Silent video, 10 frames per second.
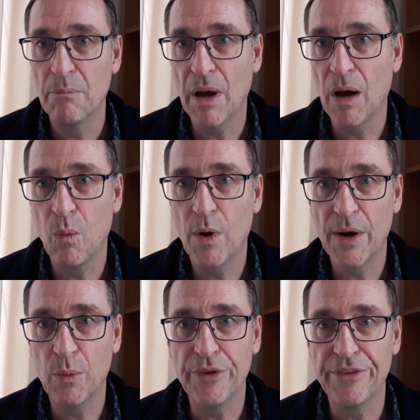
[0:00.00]
but what I
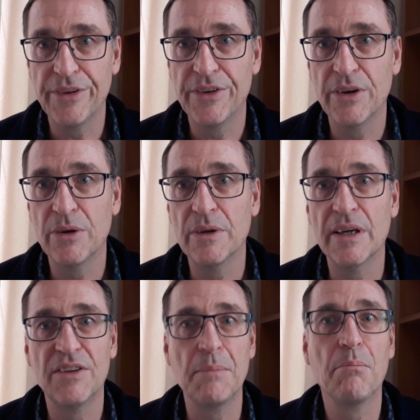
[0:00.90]
want to do
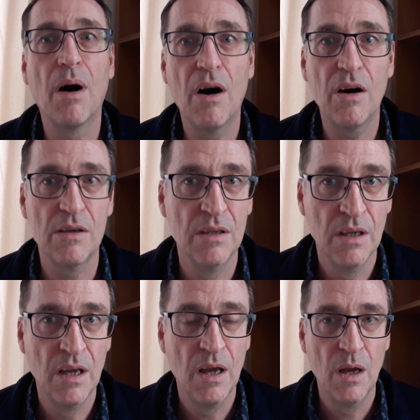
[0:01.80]
is impart
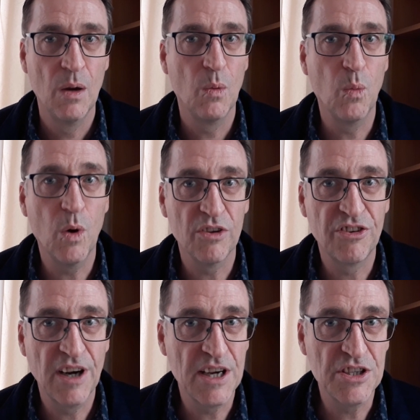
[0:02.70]
what
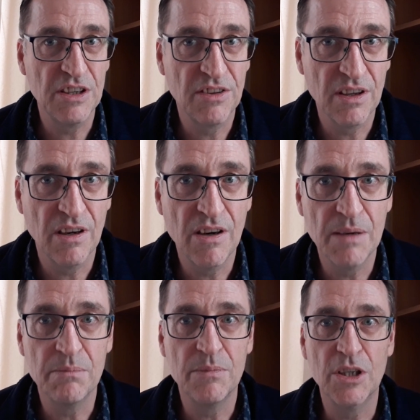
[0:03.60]
strategies that
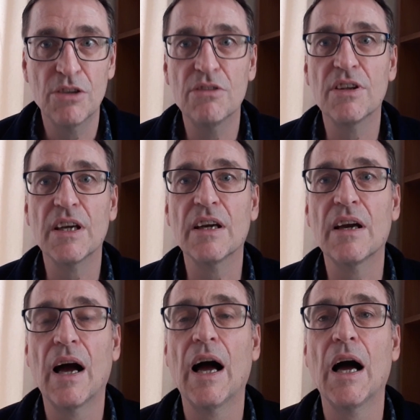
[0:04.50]
I'm using.
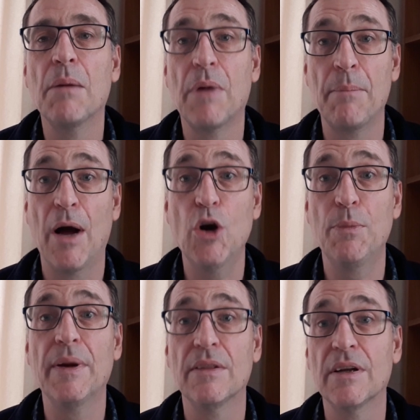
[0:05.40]
I'm
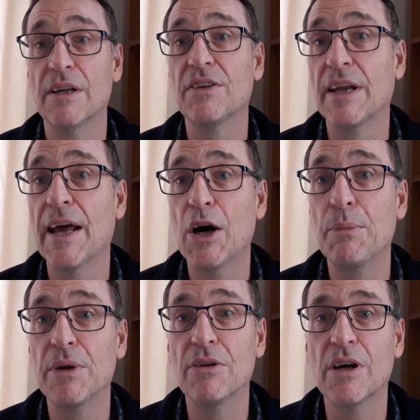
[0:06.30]
hoping that it's going to
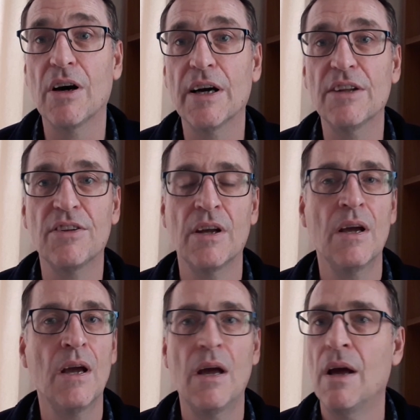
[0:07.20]
help you guys.
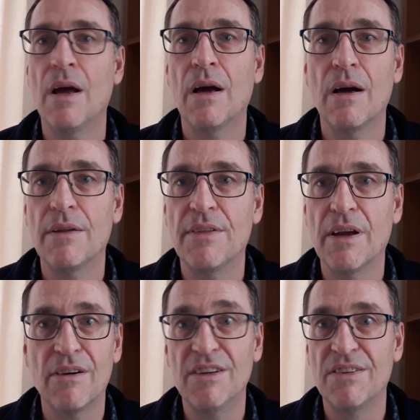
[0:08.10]

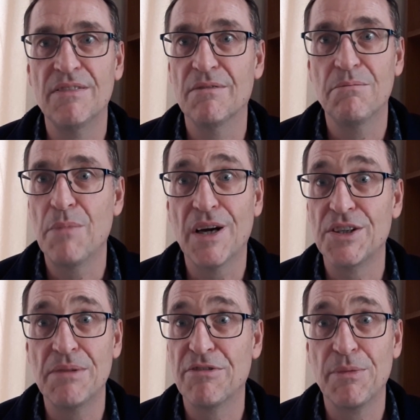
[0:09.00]
There isn't
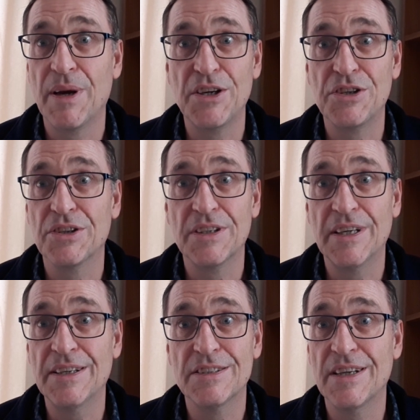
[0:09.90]
much information on the
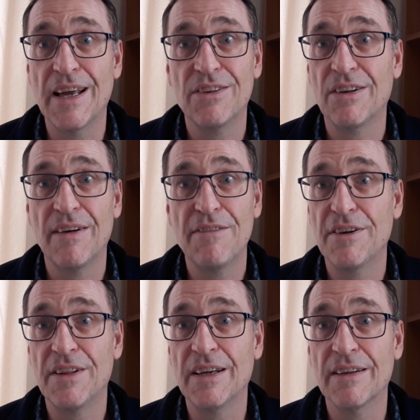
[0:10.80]
internet, so
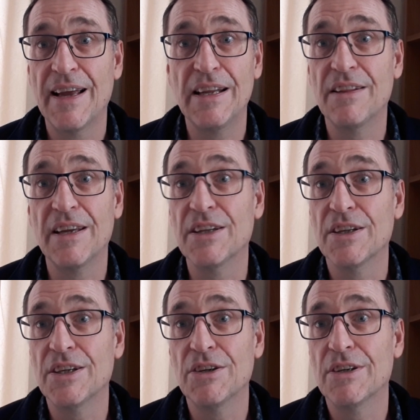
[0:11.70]
anything
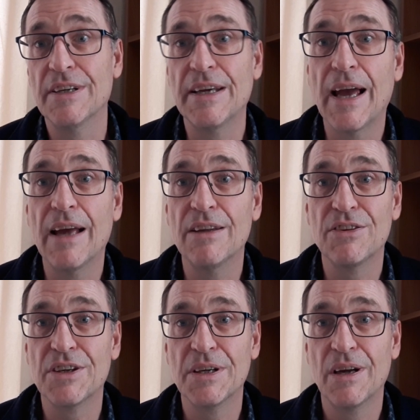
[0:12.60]
that you can get is
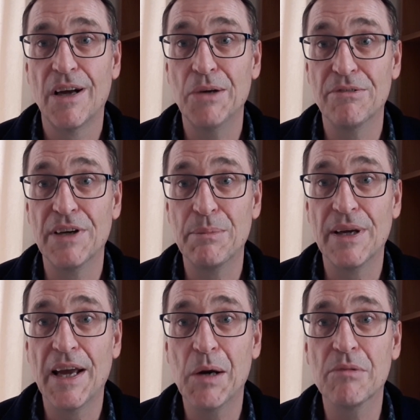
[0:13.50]
going to hopefully
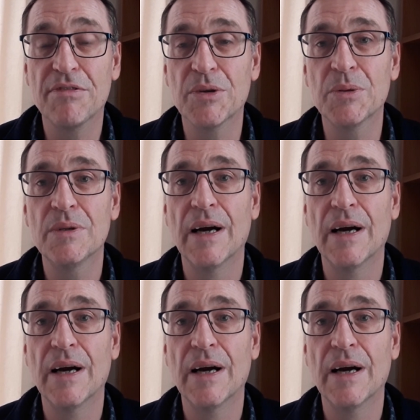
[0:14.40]
be helpful.